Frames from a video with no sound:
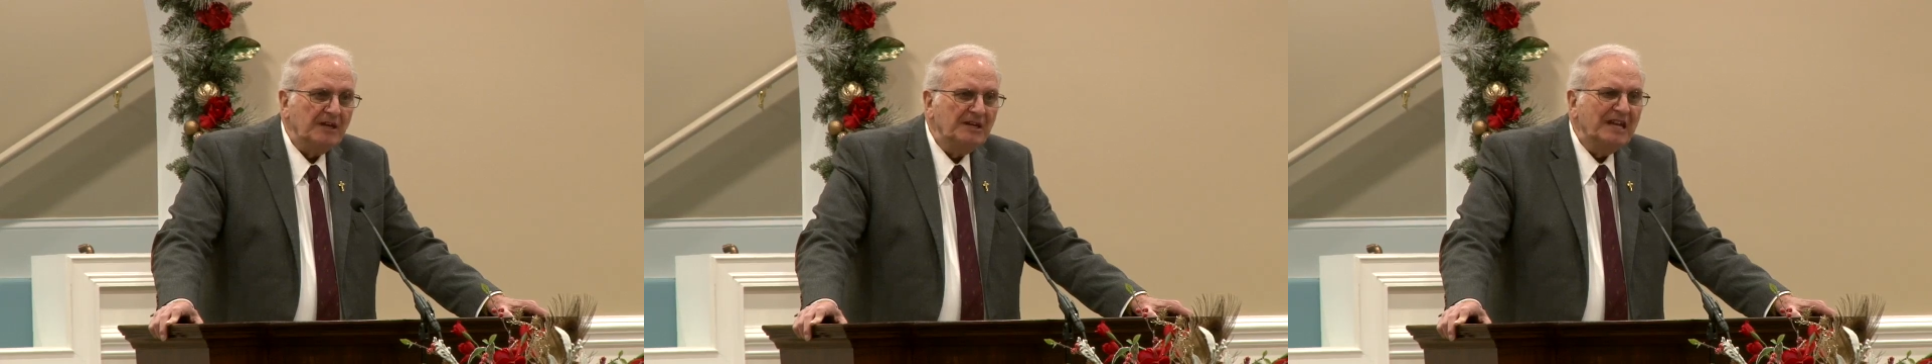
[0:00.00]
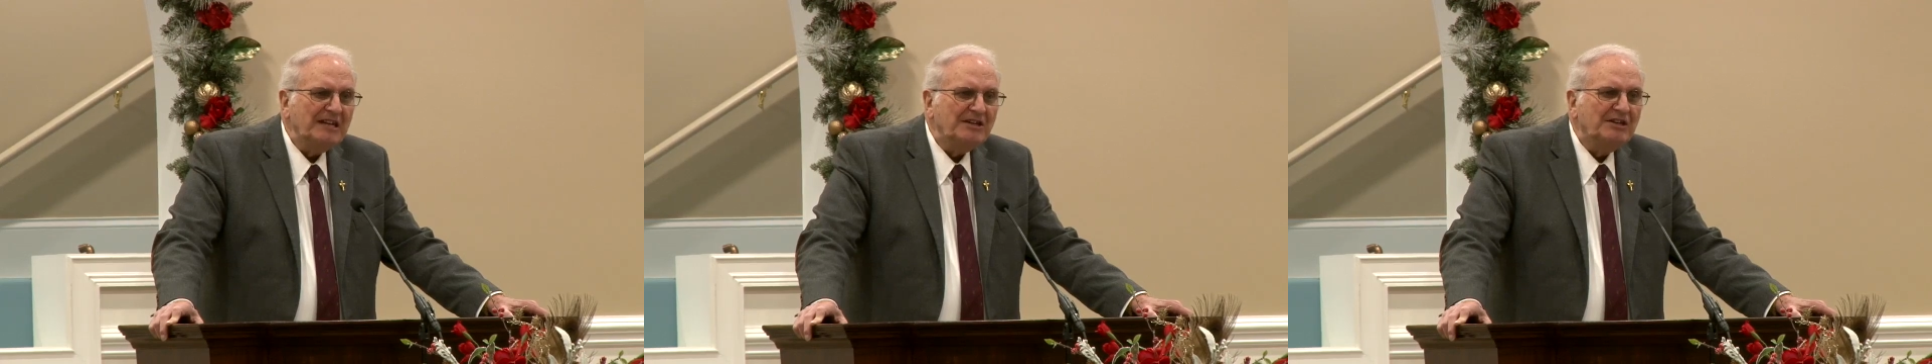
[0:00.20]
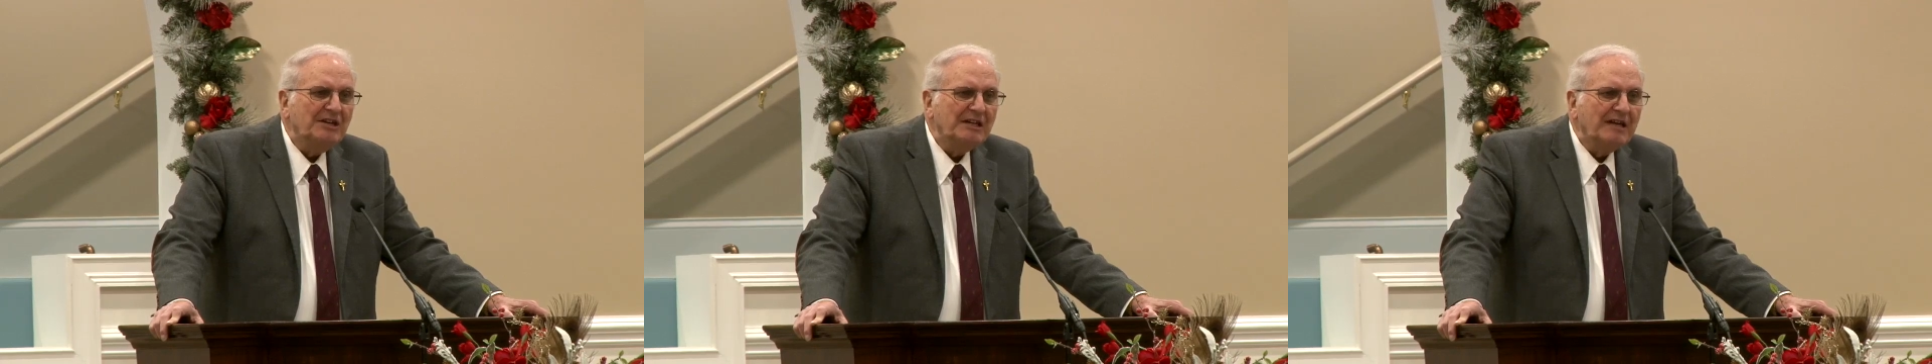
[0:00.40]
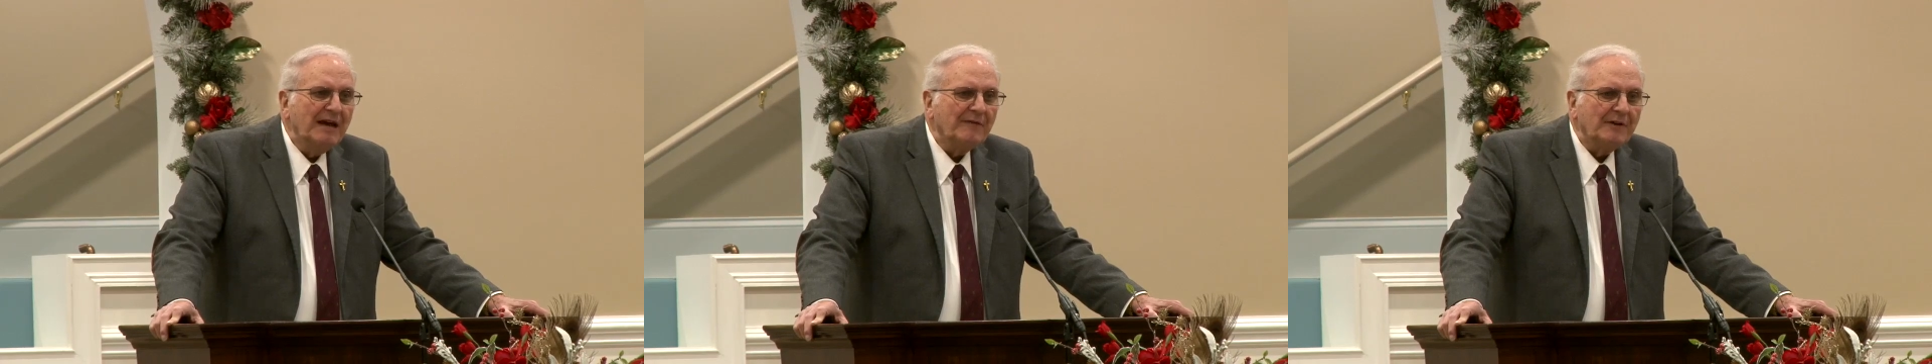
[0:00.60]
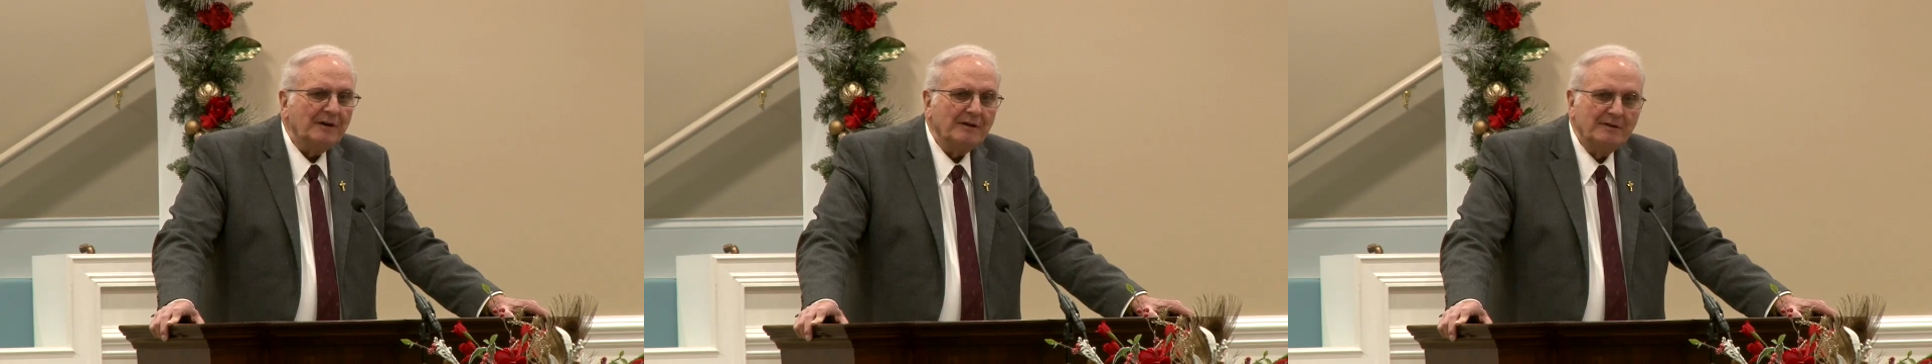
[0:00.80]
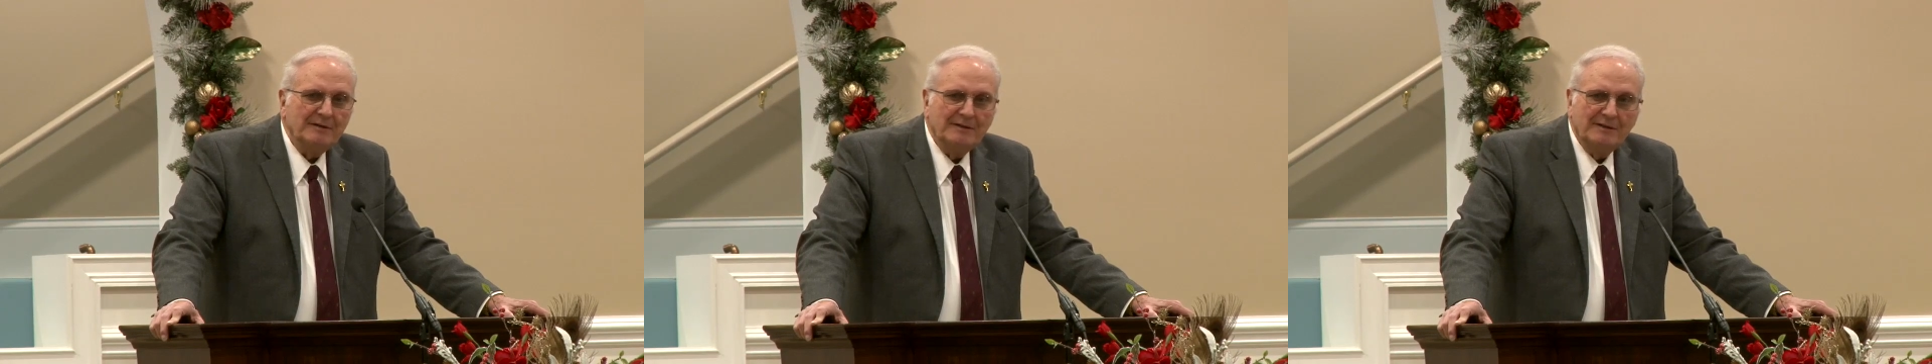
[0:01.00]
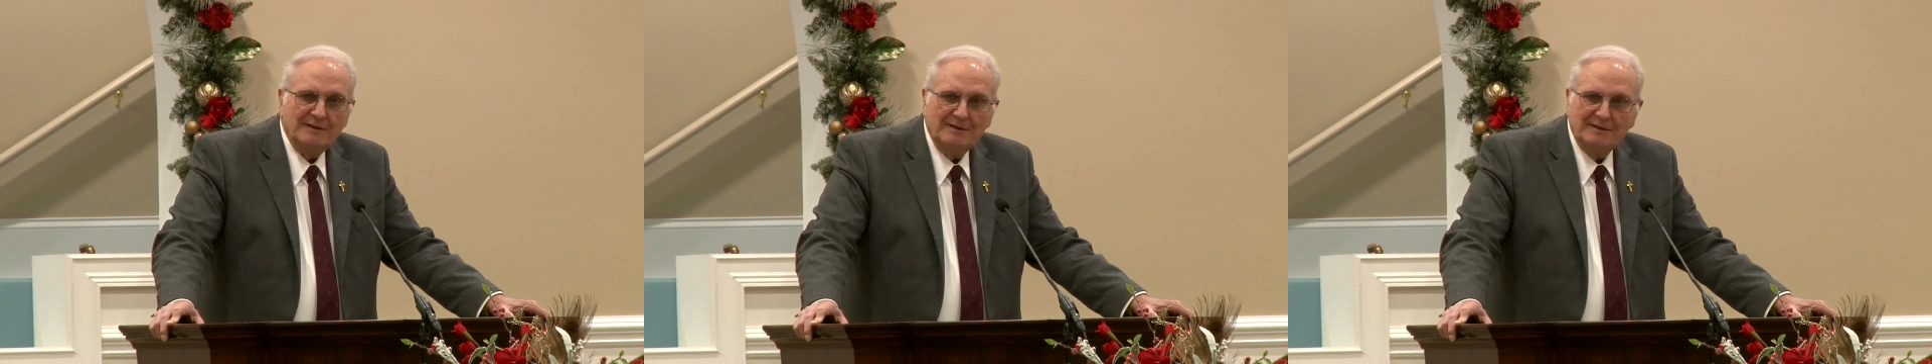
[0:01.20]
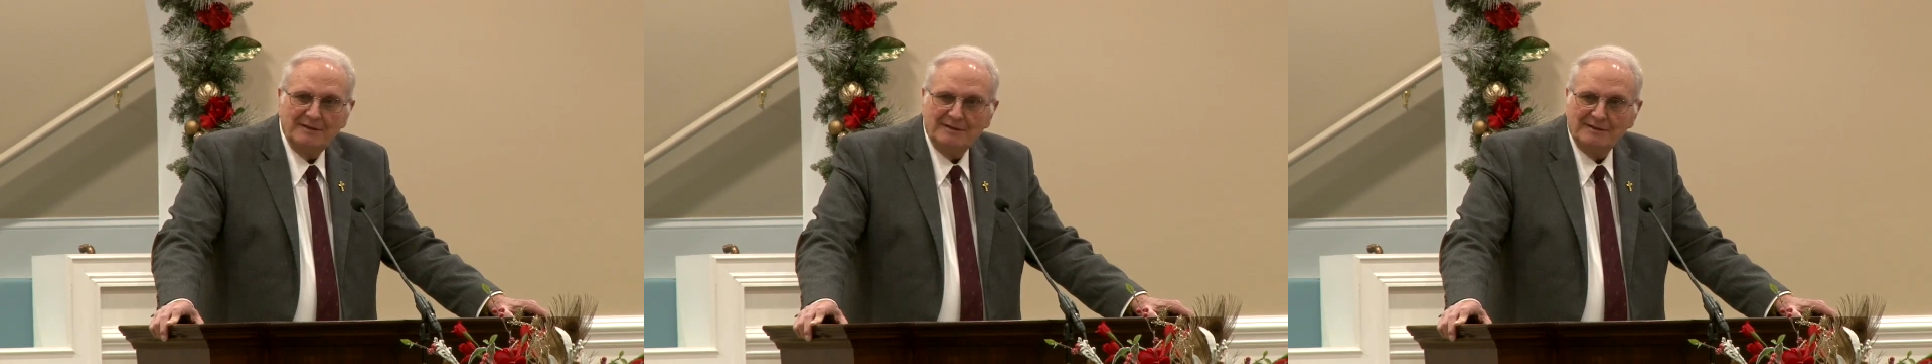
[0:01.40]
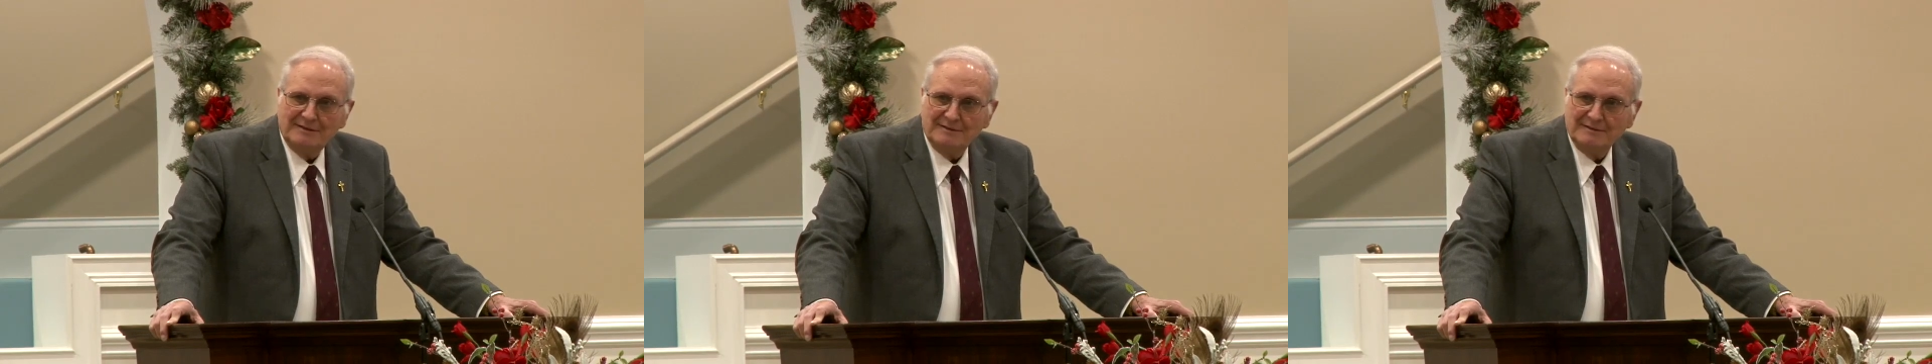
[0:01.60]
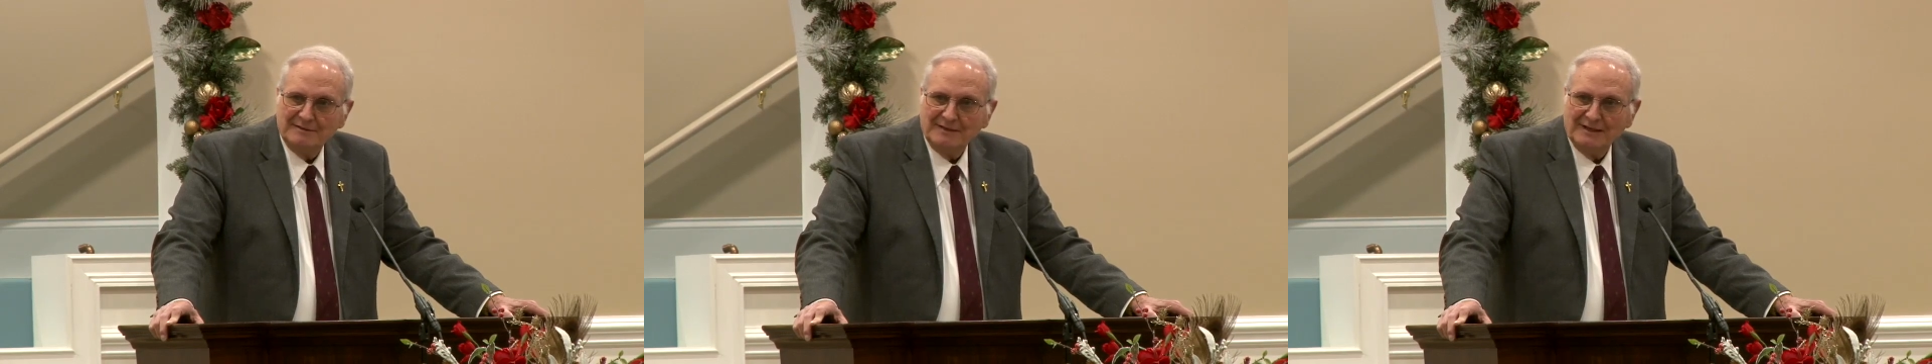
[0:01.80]
knit together
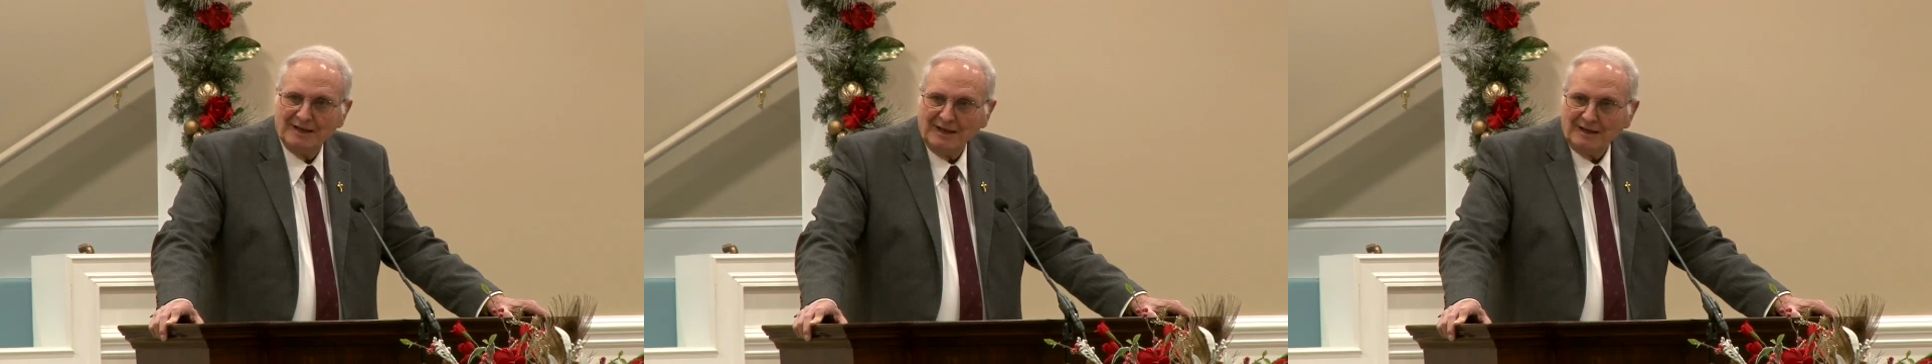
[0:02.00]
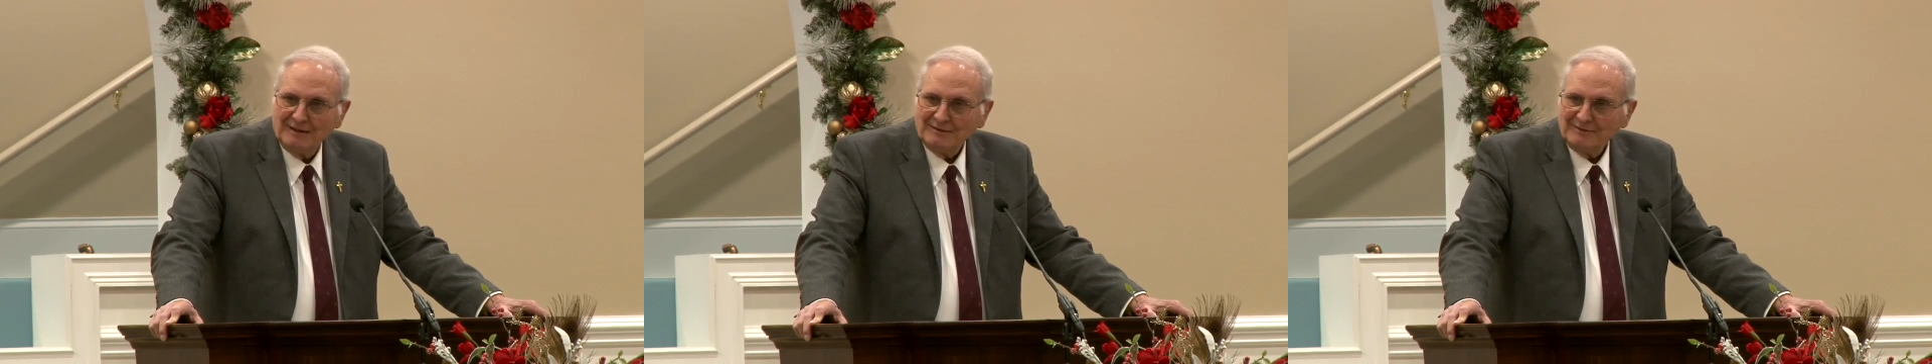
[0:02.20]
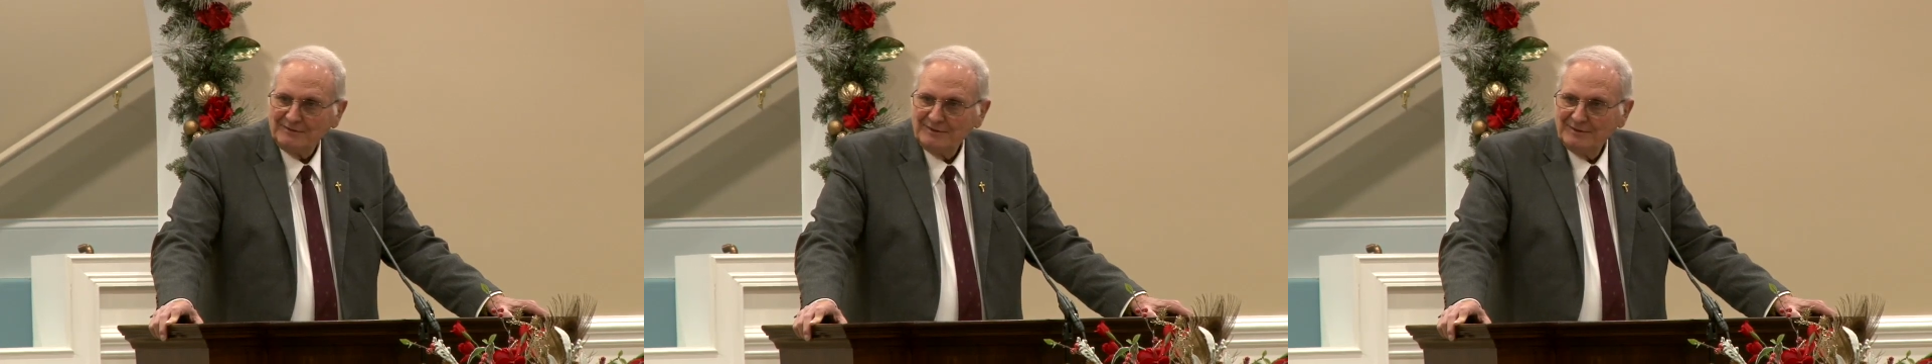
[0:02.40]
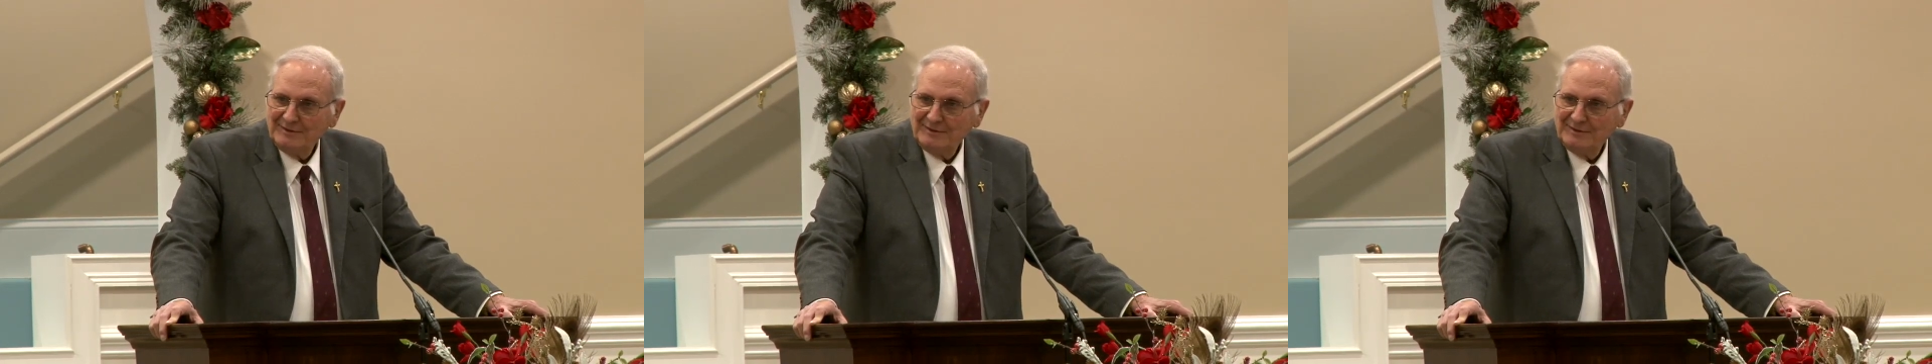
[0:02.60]
in love.